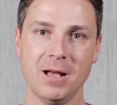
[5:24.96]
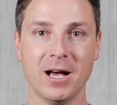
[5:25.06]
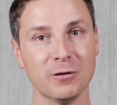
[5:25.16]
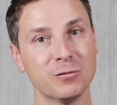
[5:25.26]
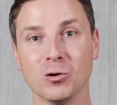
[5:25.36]

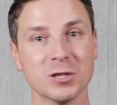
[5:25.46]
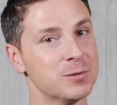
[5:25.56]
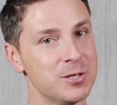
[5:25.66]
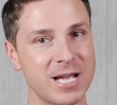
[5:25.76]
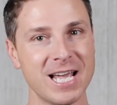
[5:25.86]
And of course,
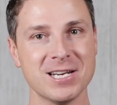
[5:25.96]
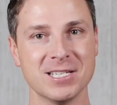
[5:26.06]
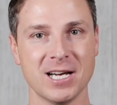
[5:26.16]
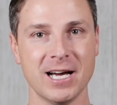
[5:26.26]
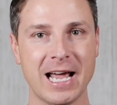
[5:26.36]
when you get your
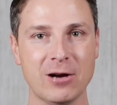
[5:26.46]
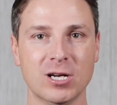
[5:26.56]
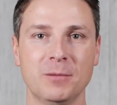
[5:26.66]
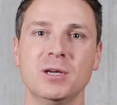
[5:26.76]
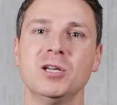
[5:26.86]
desired
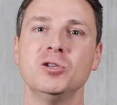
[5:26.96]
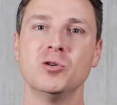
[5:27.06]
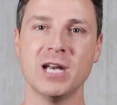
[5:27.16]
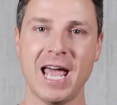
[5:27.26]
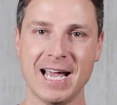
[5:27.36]
outcome, you
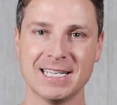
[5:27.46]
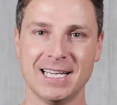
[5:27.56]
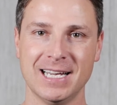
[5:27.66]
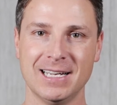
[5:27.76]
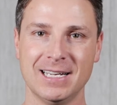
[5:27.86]
can
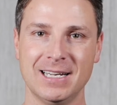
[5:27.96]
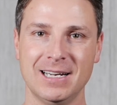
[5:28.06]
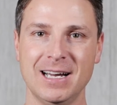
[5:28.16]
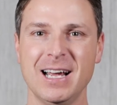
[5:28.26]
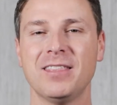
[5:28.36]
exit.
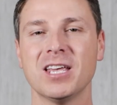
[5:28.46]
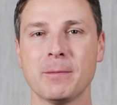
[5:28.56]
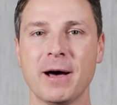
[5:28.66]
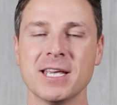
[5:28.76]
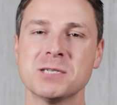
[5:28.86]
Think
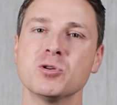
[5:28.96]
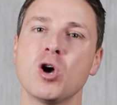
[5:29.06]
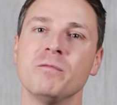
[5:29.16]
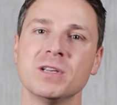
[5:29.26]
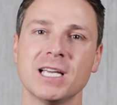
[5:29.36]
about this with
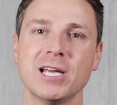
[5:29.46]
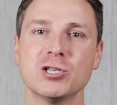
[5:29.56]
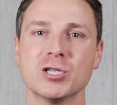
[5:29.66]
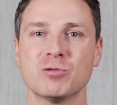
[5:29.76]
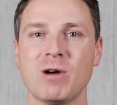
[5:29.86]

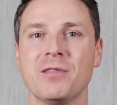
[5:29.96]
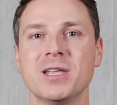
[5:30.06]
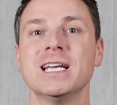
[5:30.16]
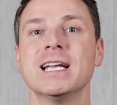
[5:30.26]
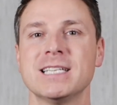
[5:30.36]
conversations around the
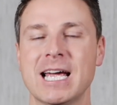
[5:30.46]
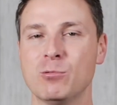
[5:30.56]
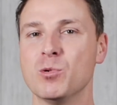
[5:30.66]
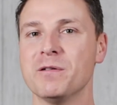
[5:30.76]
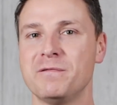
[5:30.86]
dinner
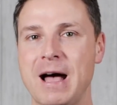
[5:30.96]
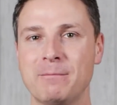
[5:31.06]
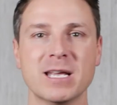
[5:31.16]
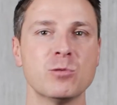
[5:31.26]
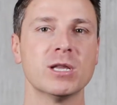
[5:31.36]
table with a
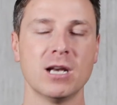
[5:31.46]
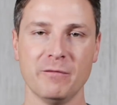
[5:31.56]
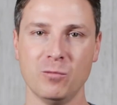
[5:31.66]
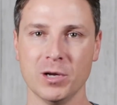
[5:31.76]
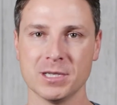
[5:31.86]
family, with
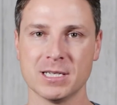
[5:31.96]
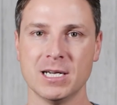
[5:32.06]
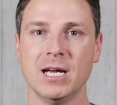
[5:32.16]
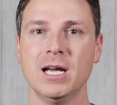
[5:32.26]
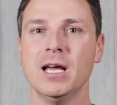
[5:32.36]
loved ones.
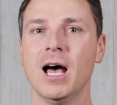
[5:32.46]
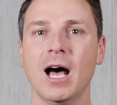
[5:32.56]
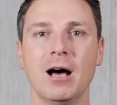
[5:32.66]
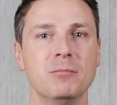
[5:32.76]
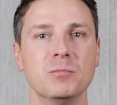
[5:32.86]

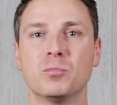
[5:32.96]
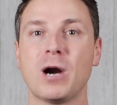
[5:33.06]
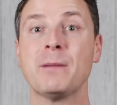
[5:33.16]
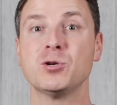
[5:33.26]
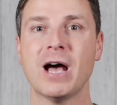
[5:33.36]

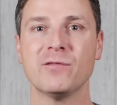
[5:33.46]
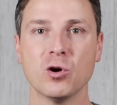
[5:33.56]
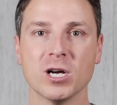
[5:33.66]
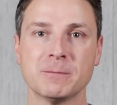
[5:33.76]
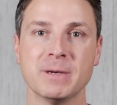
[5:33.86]
Perhaps you haven't
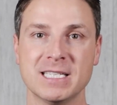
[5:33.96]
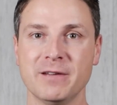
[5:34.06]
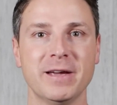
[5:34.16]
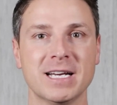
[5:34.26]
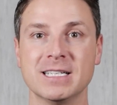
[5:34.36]
got a
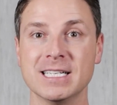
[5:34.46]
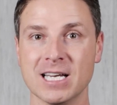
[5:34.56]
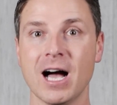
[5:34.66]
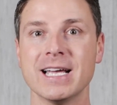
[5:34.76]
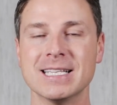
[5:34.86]
specific
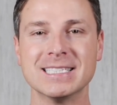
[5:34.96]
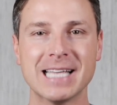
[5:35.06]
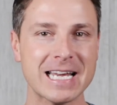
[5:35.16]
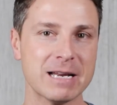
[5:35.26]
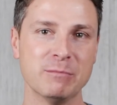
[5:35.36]
desired
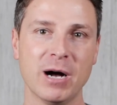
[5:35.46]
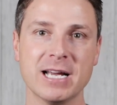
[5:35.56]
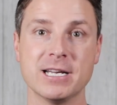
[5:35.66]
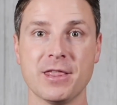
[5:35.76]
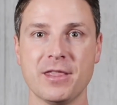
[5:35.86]
state in
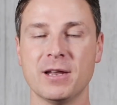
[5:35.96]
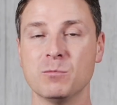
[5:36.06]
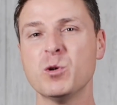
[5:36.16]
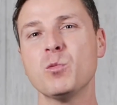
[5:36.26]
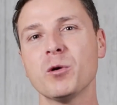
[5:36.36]
mind other
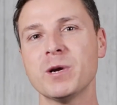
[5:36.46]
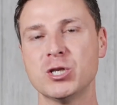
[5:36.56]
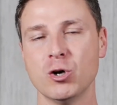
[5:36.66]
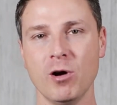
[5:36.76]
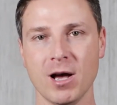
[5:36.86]
than we want to
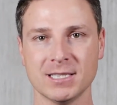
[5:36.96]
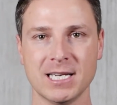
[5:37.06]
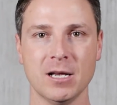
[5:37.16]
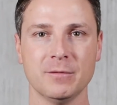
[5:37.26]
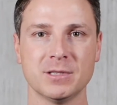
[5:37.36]
enjoy
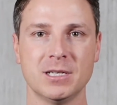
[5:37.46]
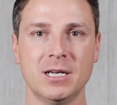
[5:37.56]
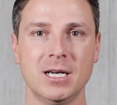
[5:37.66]
ourselves.